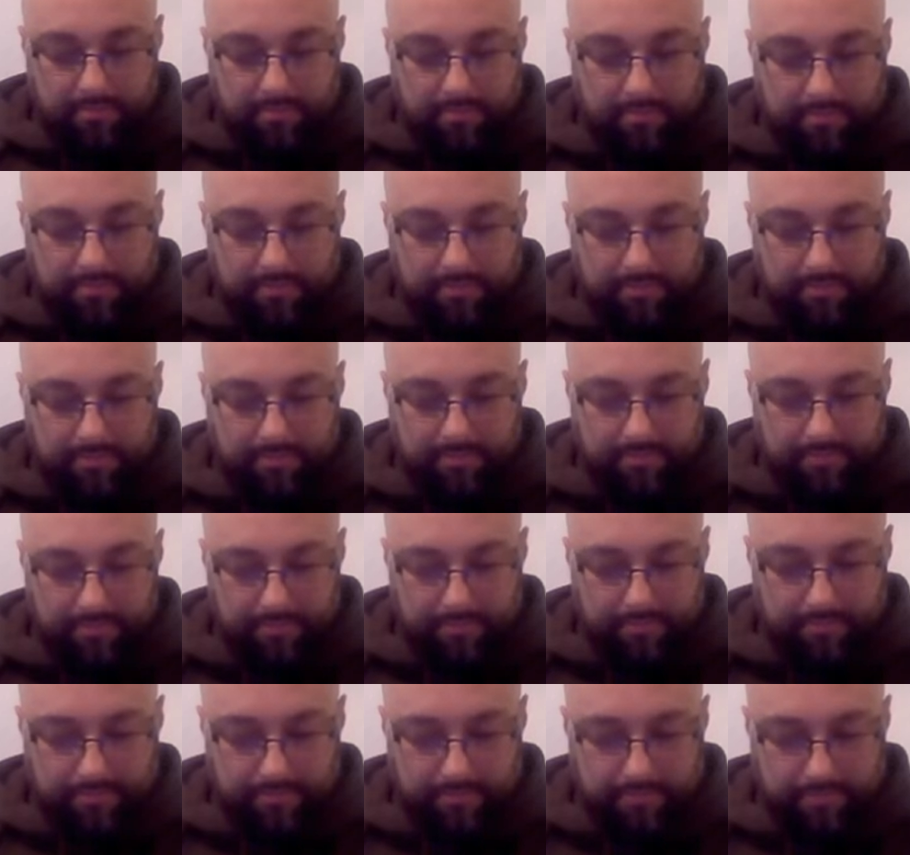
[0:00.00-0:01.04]

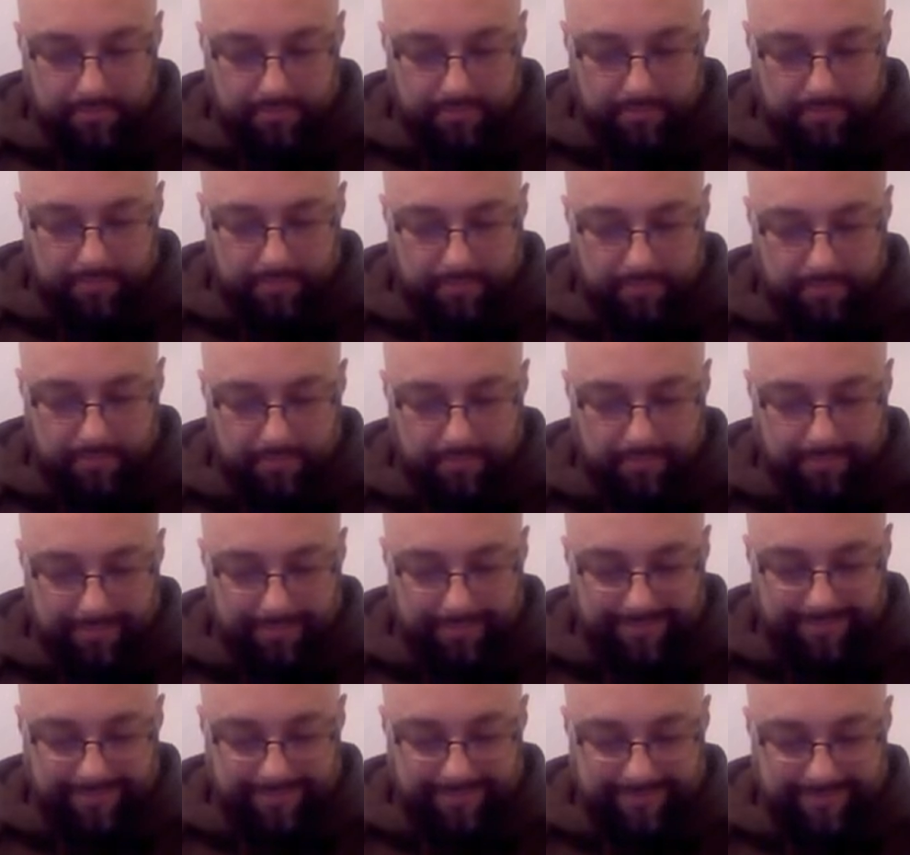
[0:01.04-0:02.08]

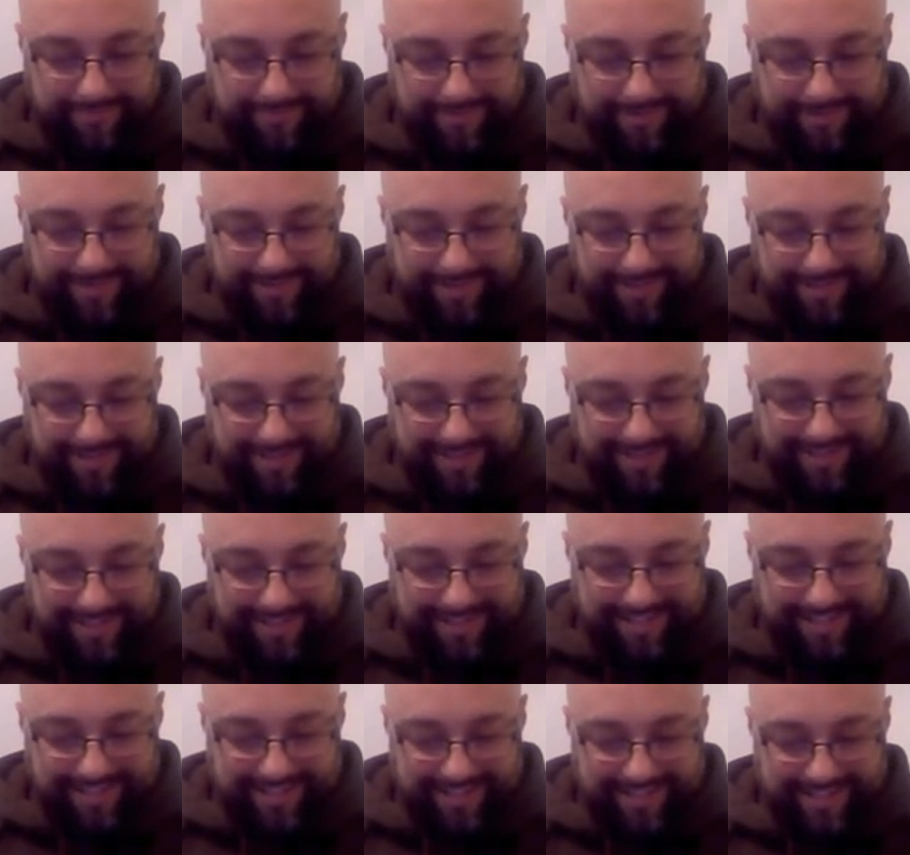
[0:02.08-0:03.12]

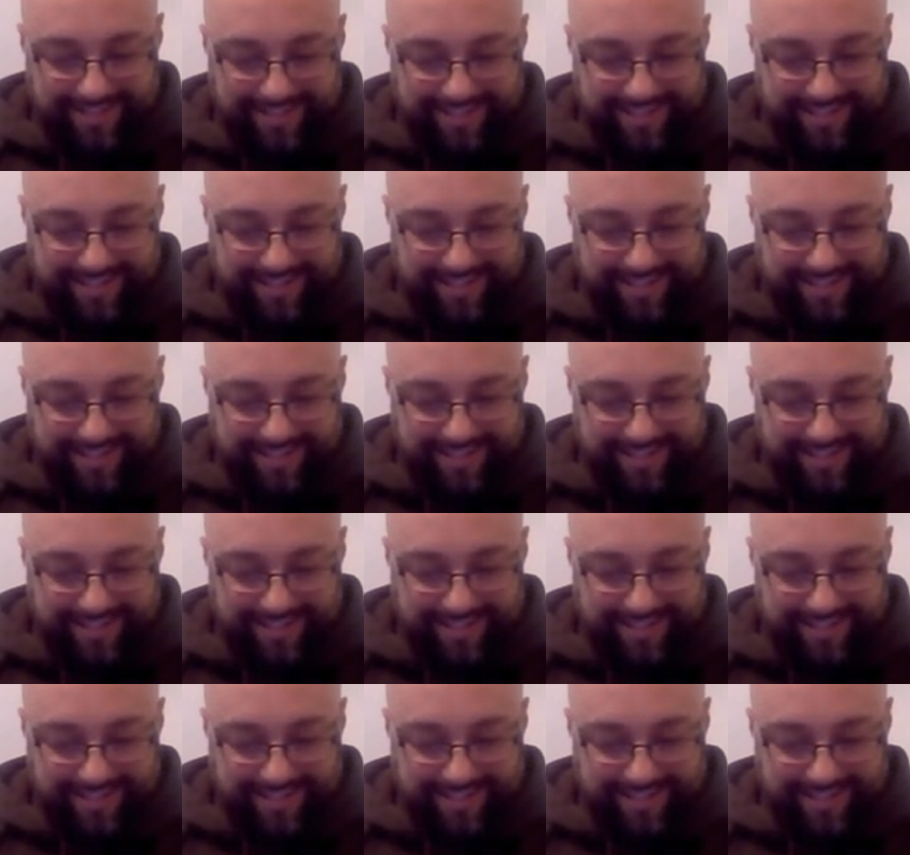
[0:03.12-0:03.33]
No words are spoken by the person on screen.